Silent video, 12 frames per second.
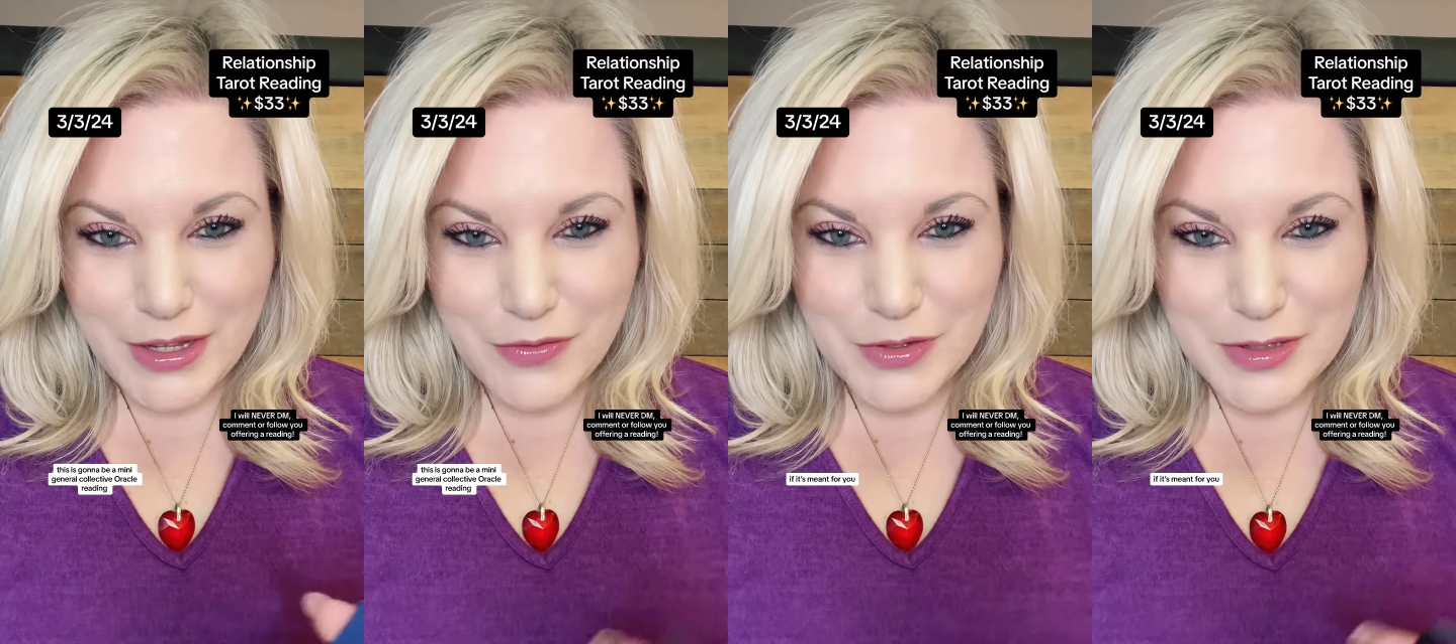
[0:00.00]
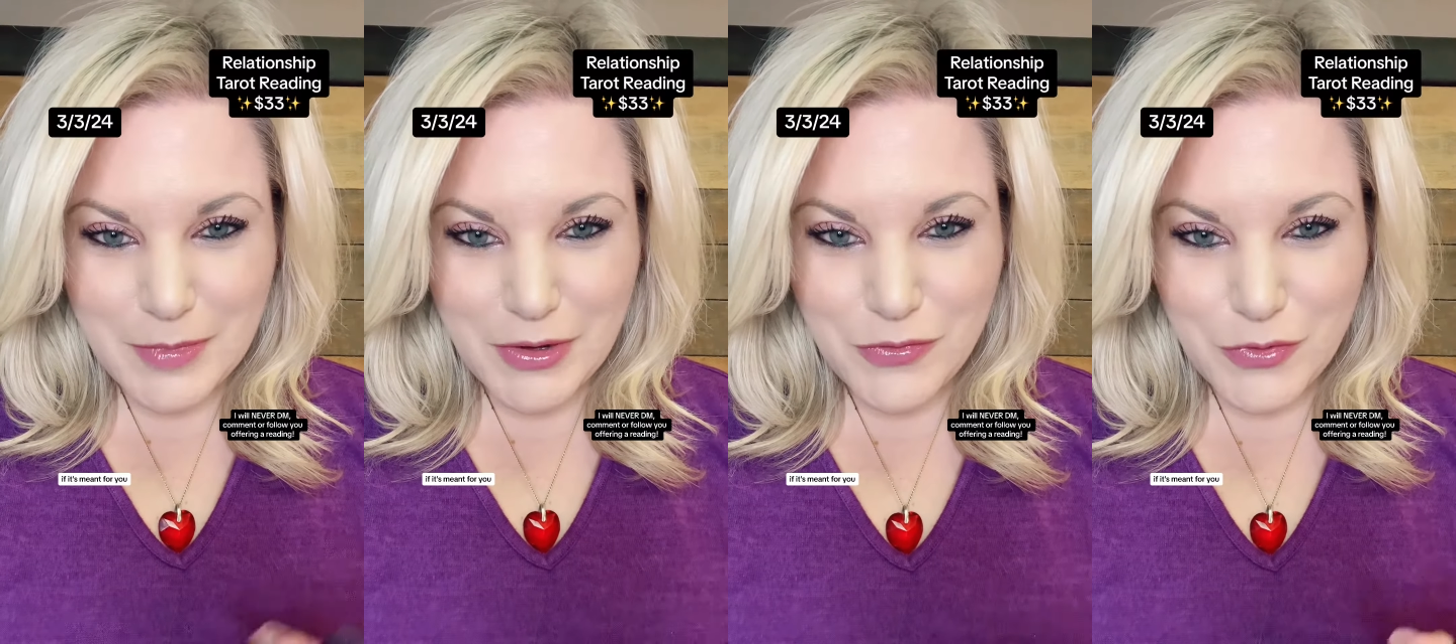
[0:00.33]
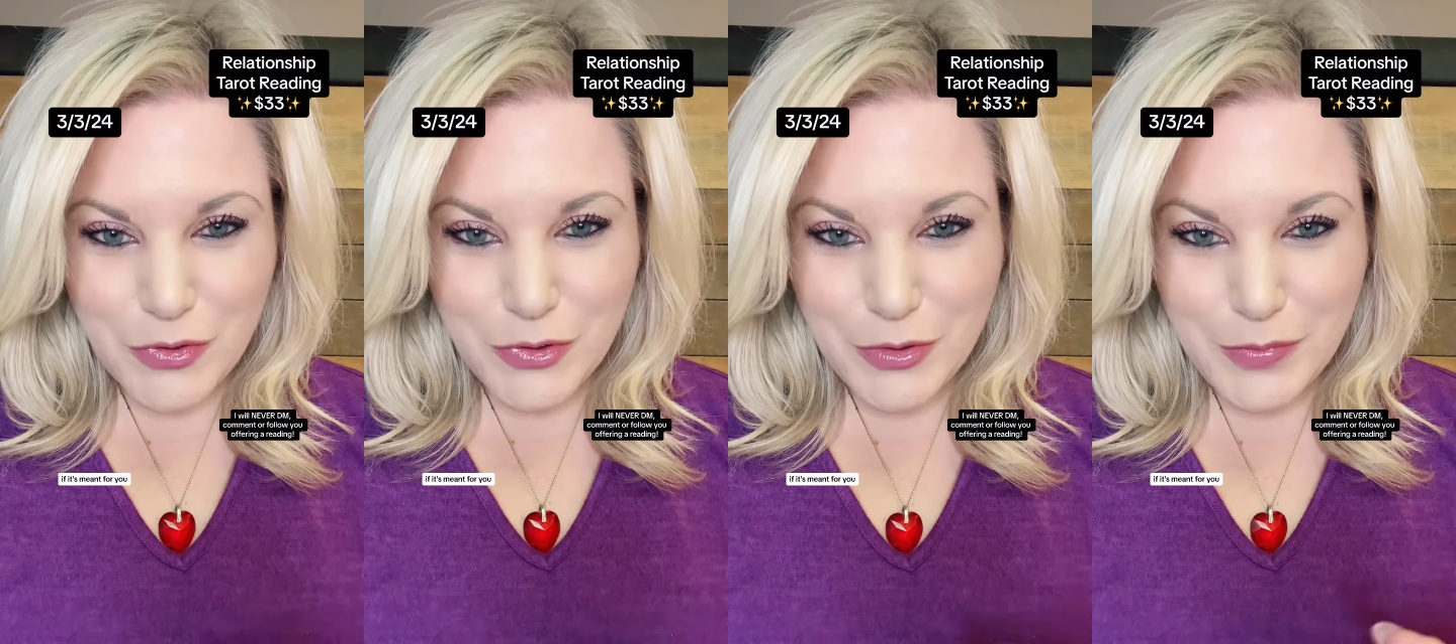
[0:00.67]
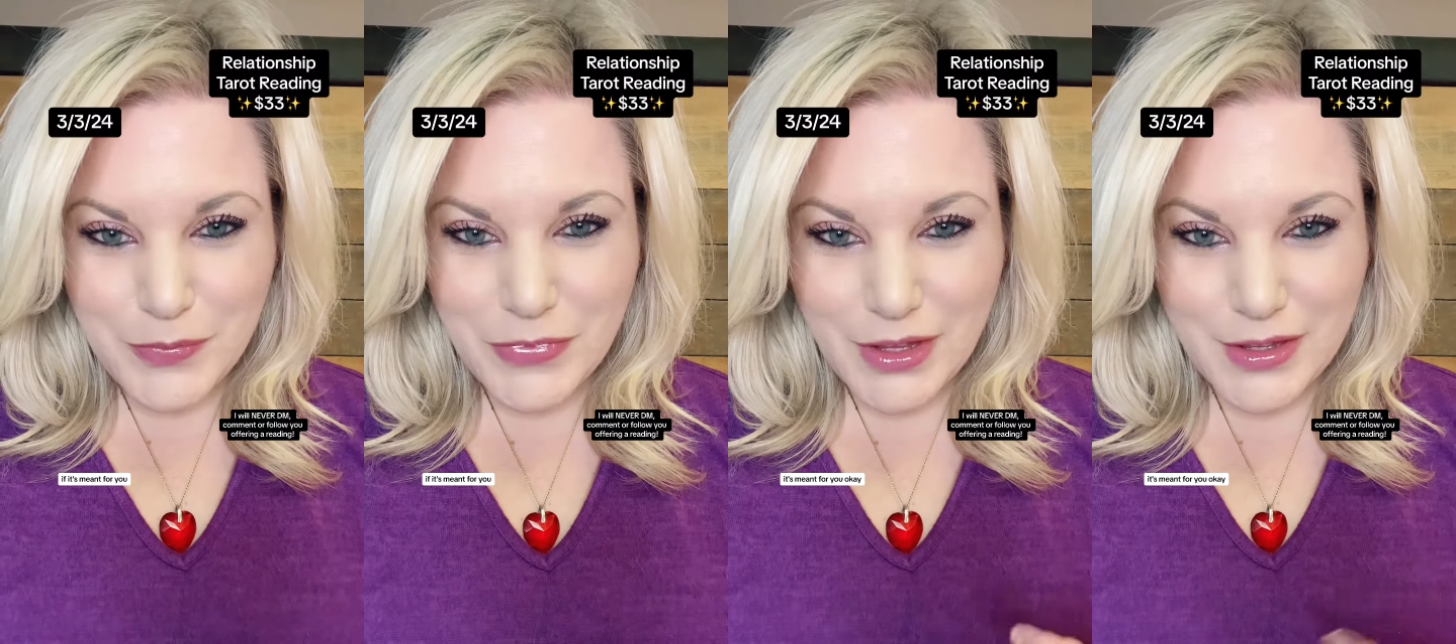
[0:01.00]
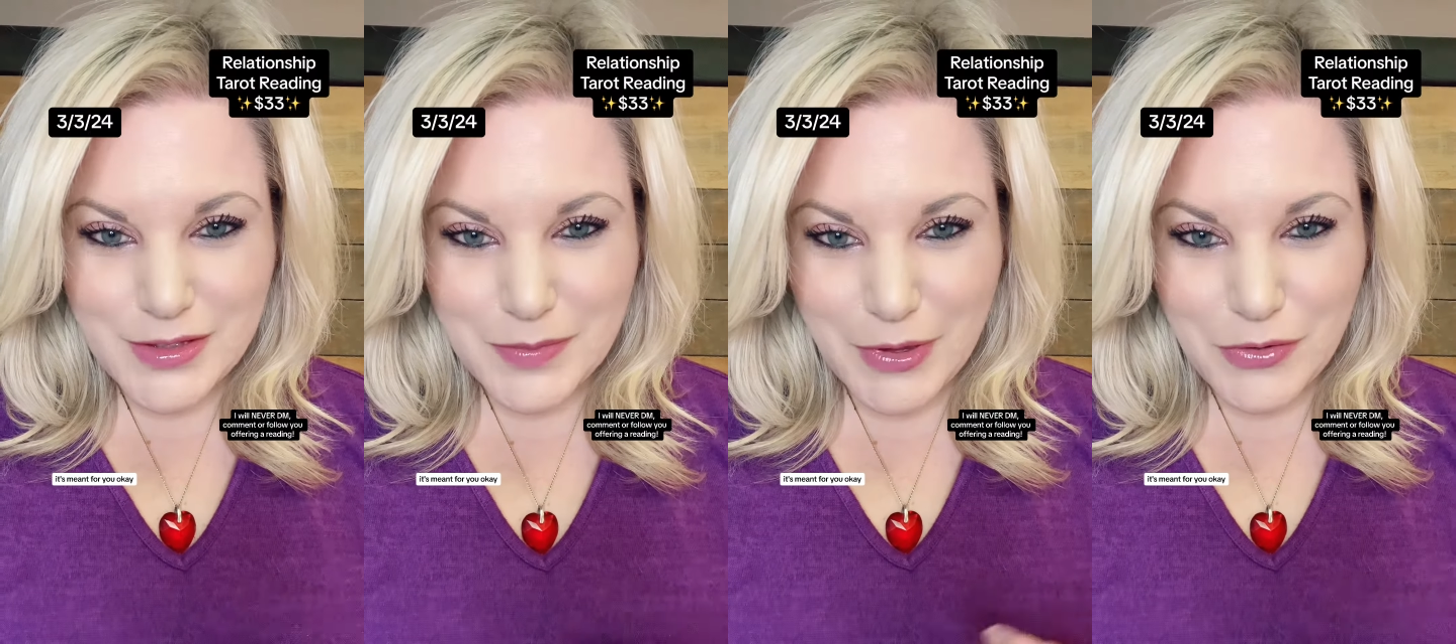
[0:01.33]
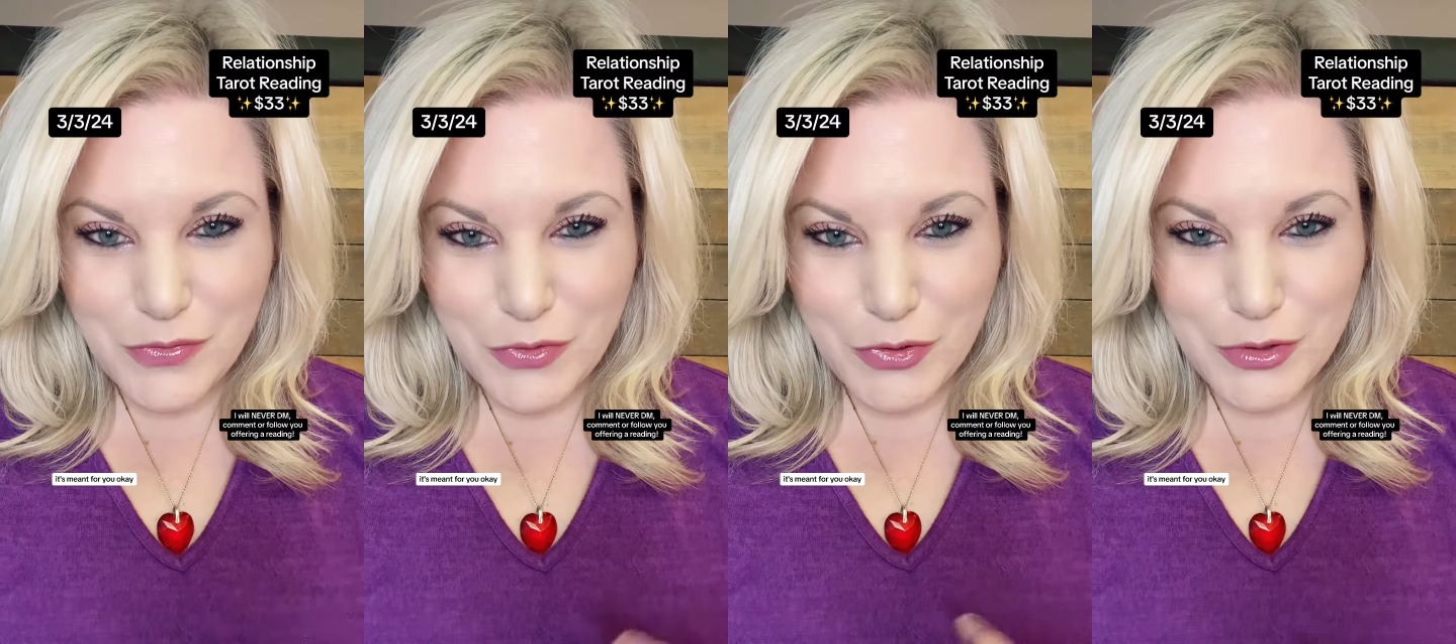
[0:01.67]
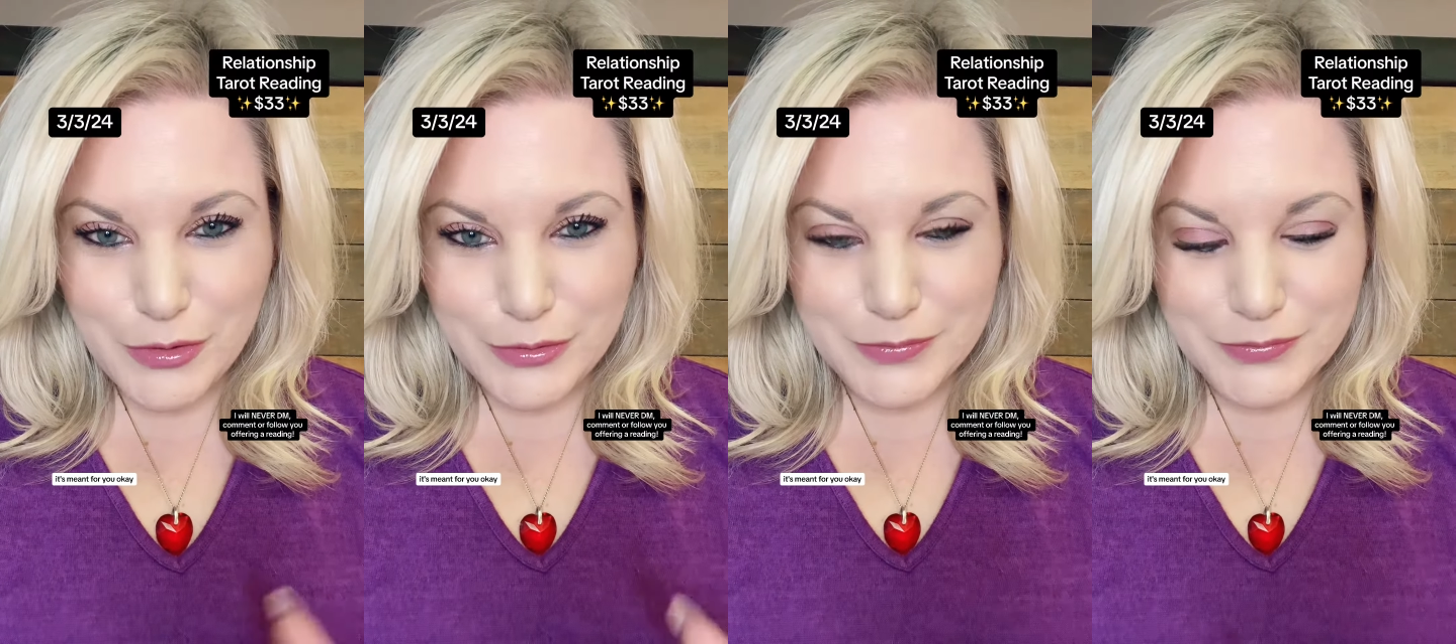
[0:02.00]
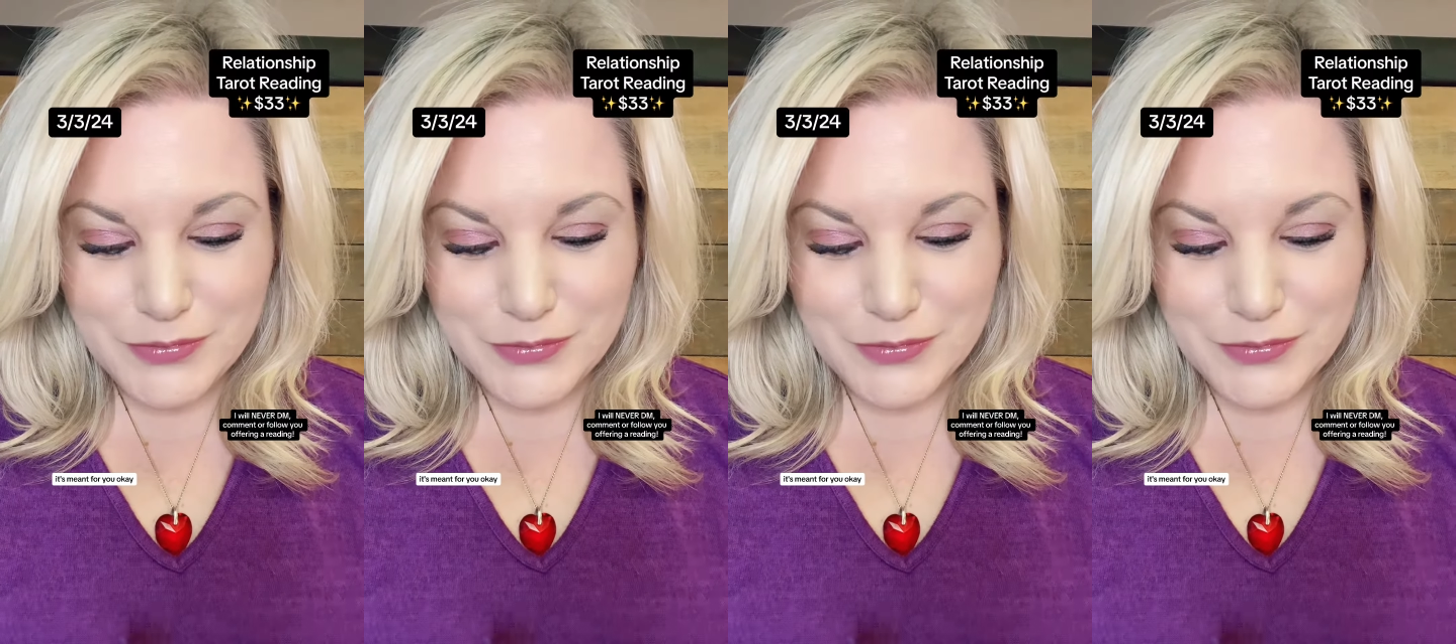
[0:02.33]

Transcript: If it's meant for you, it's meant for you.